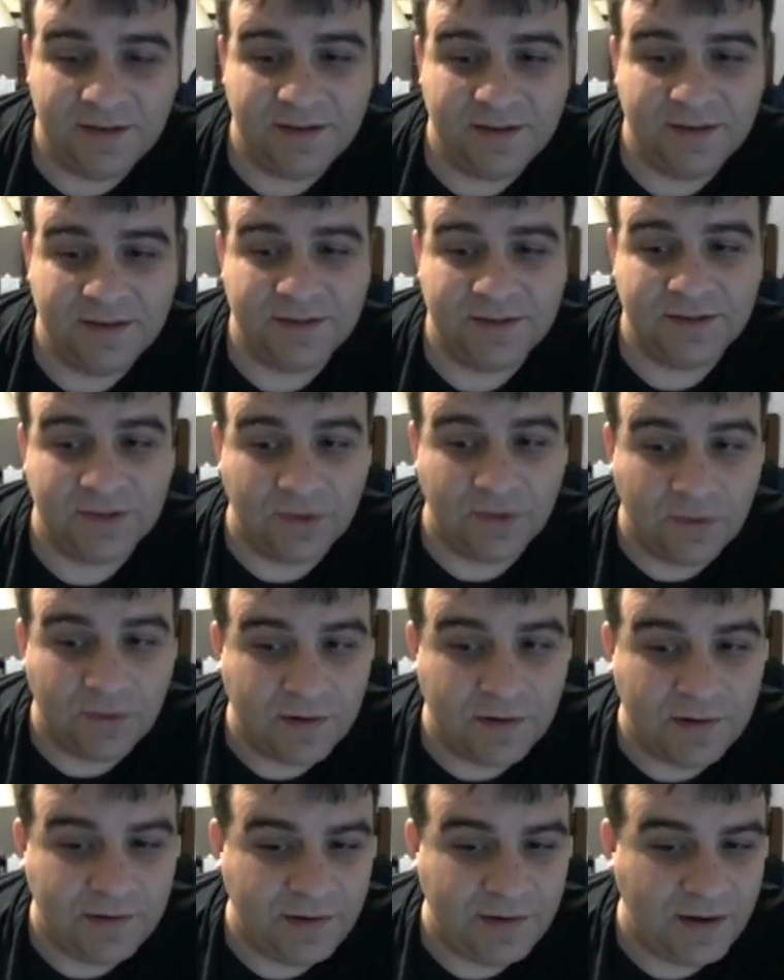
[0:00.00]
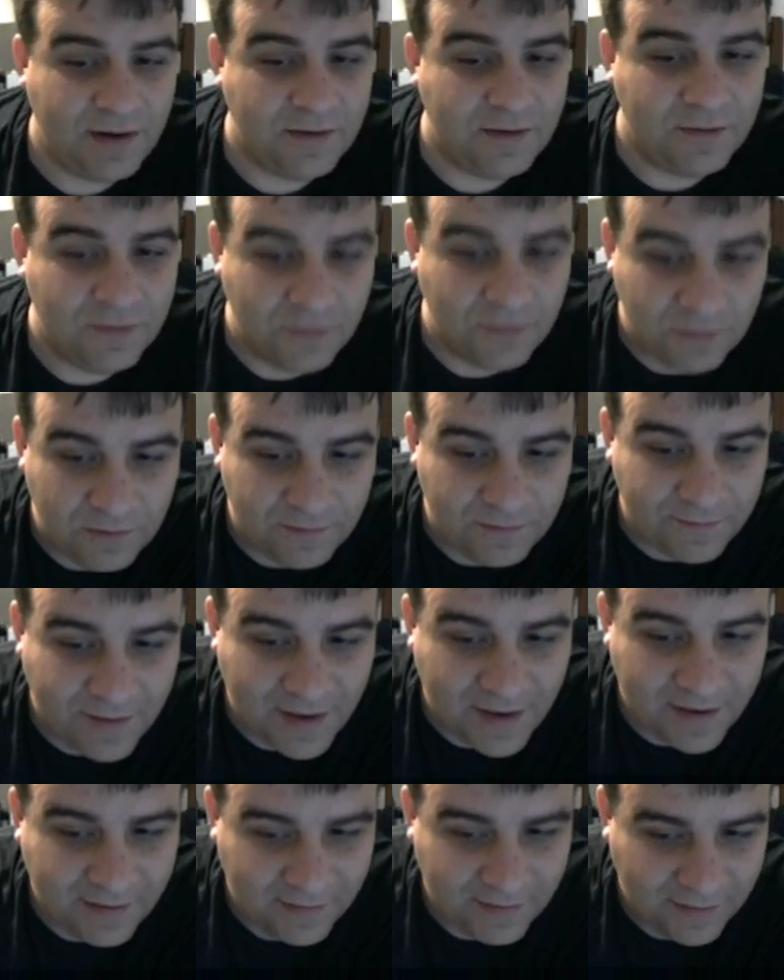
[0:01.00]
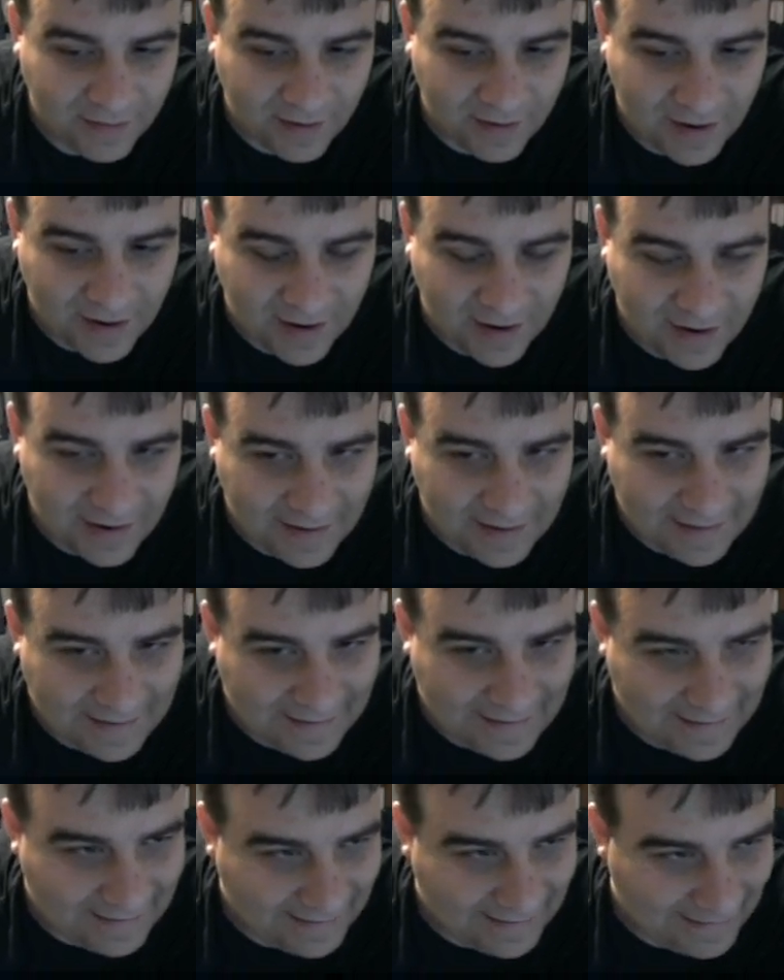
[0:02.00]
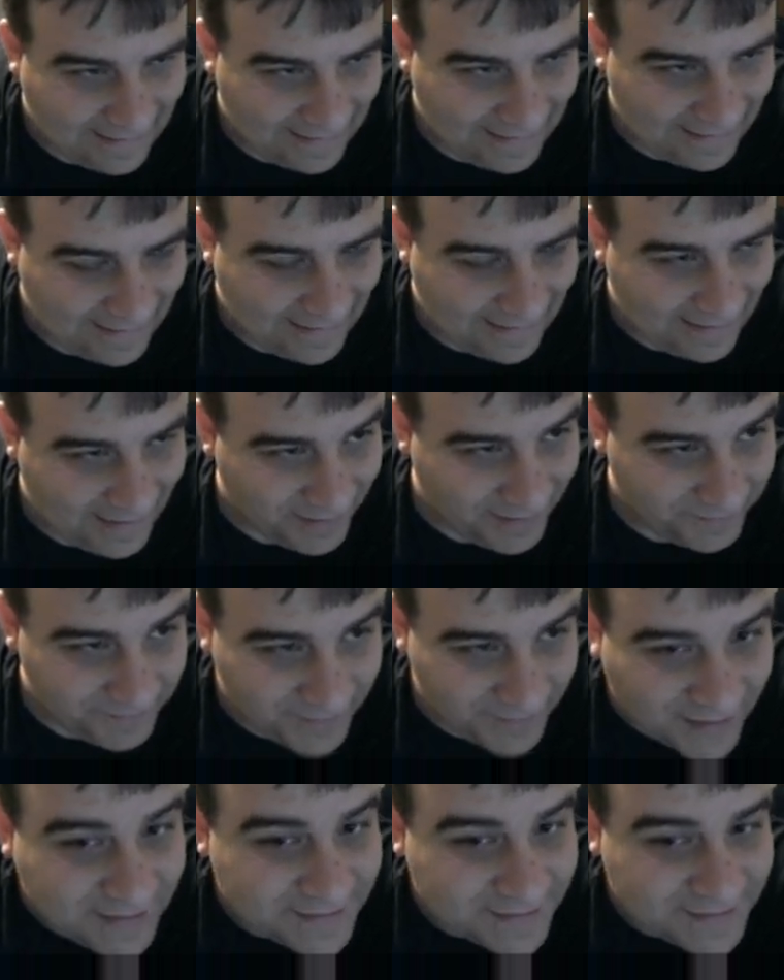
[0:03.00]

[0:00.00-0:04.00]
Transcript: Soren and Gulaveg, I'm not